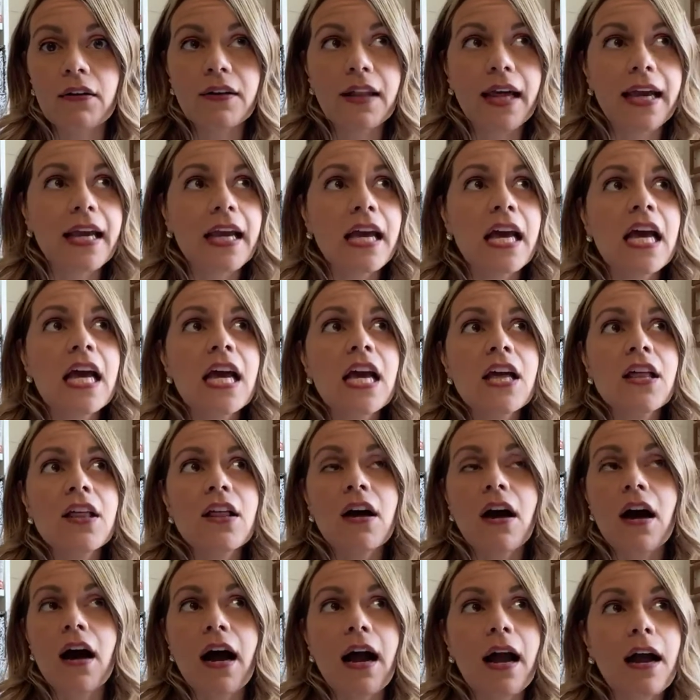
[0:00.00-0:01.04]
Like
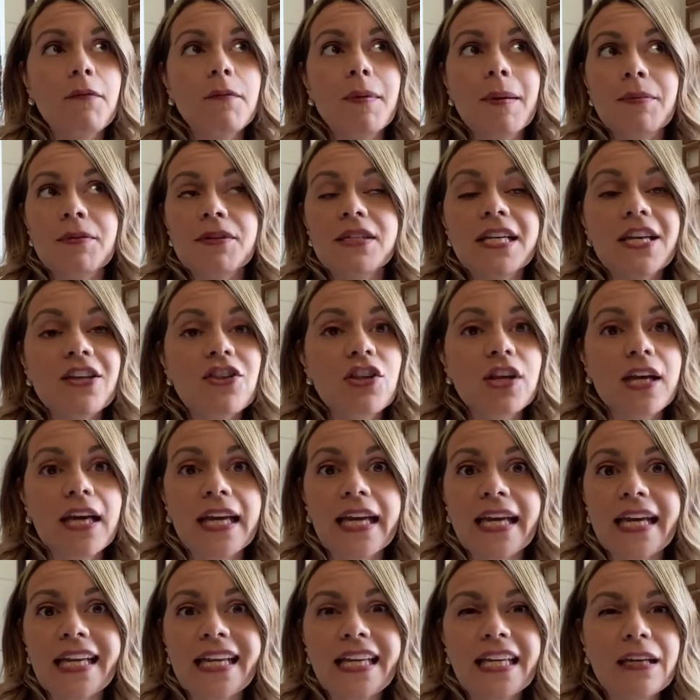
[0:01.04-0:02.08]
I remember teaching a
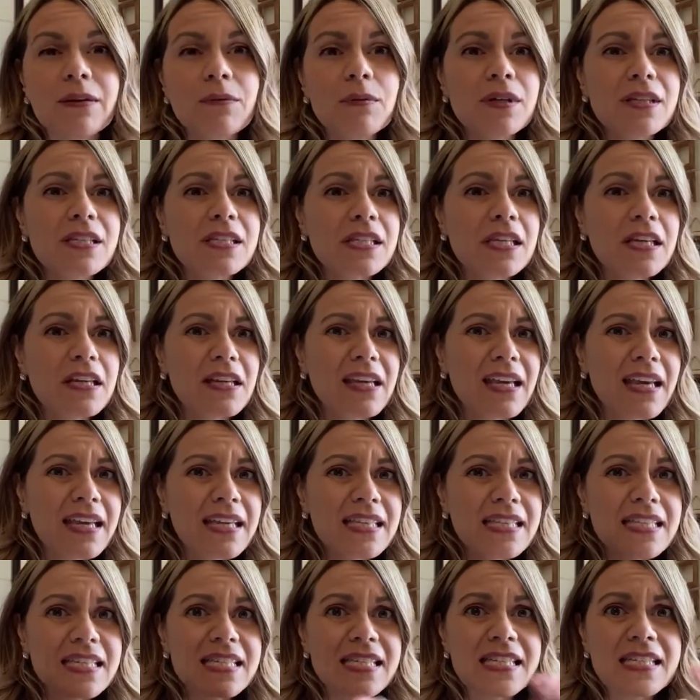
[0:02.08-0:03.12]
kid, he was
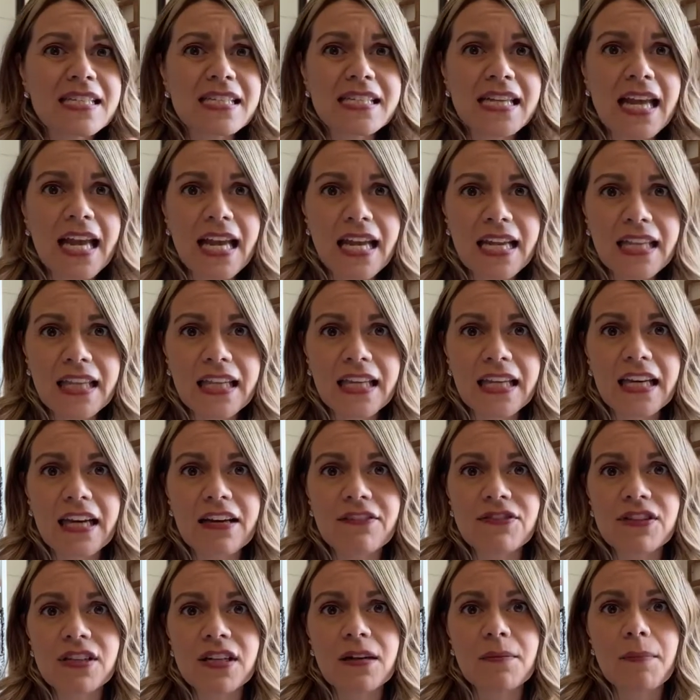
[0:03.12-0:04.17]
insanely
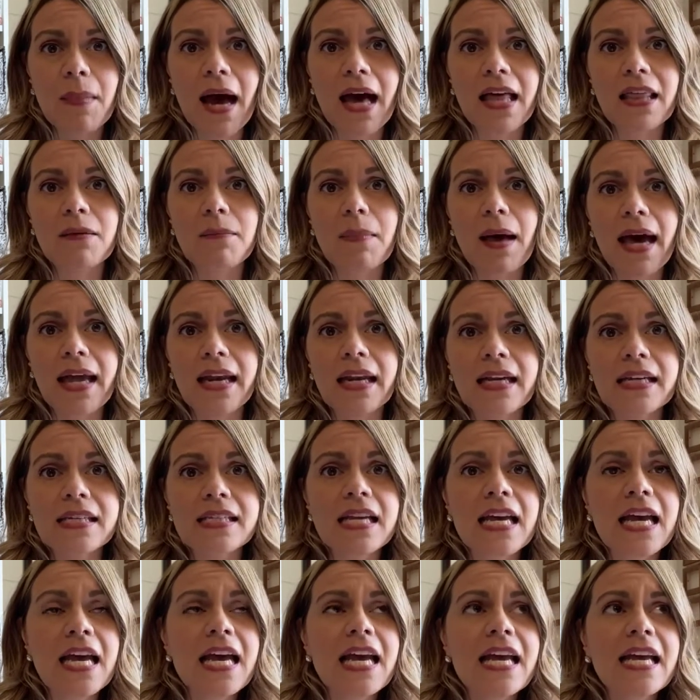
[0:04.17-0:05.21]
gifted in mathematics.
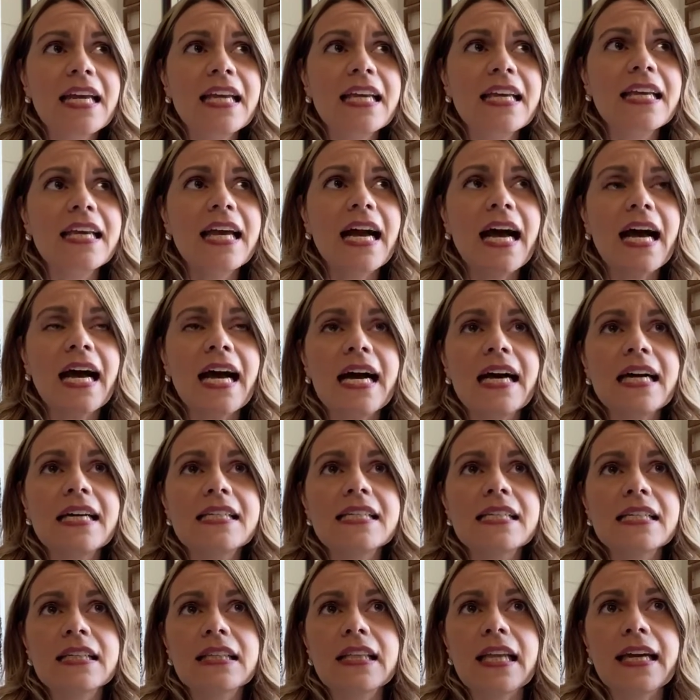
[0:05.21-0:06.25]
He had
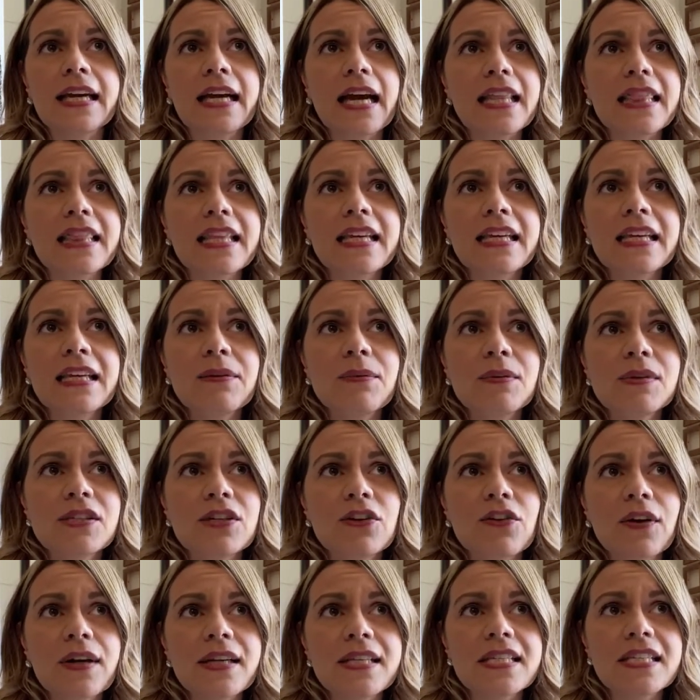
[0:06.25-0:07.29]
like, I think he was in
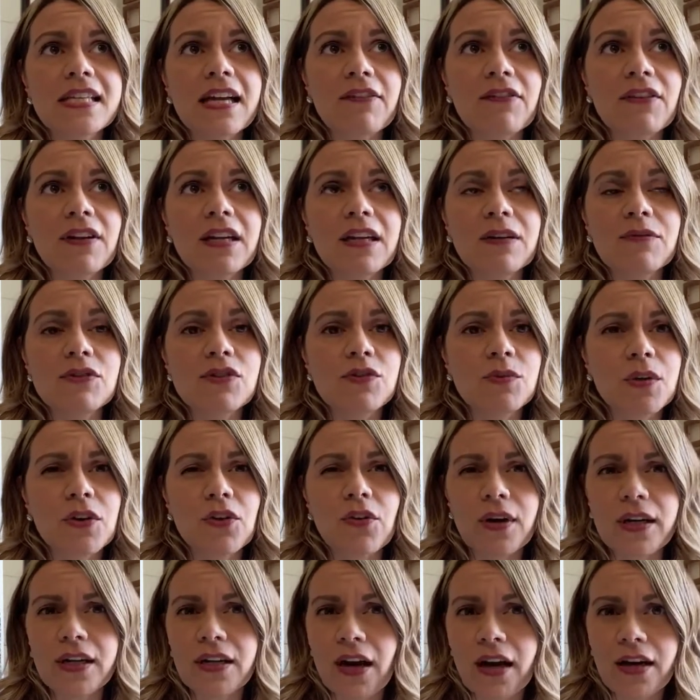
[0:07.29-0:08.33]
grade 7 and he was doing
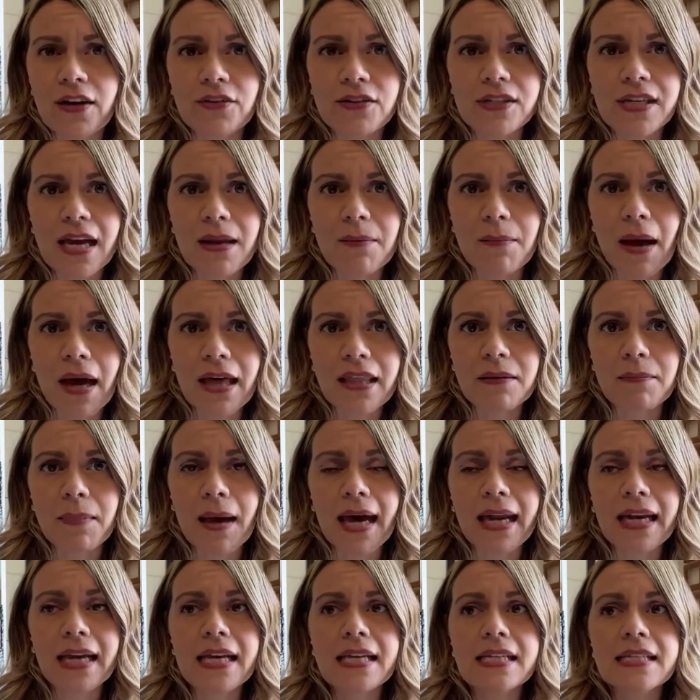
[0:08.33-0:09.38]
grade 9 or 10
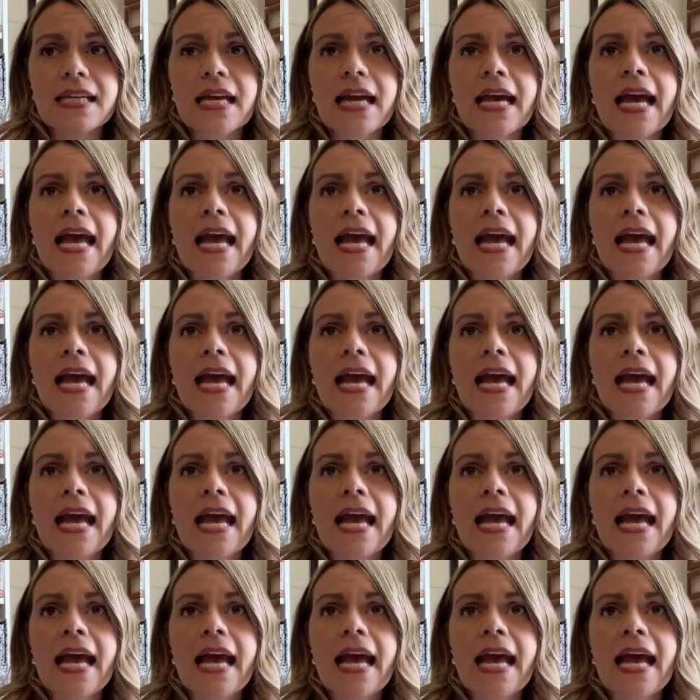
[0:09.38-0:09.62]
mathematics.